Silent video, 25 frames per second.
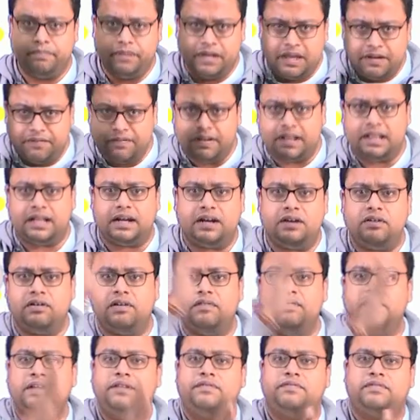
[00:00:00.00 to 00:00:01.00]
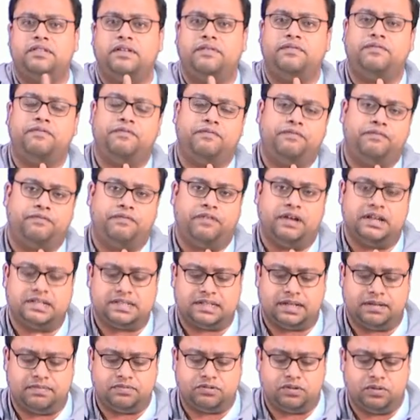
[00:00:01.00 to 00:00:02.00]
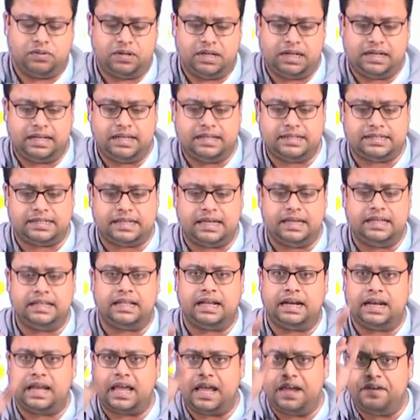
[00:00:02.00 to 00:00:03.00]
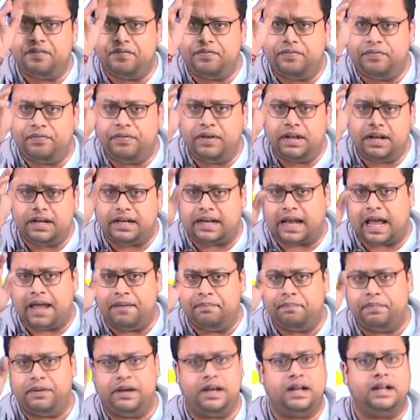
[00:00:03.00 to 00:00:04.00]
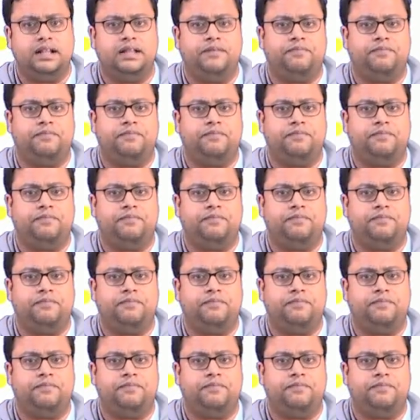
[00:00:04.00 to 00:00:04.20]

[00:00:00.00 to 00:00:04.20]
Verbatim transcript: given that you have lived the first time. So, it is saying that every time period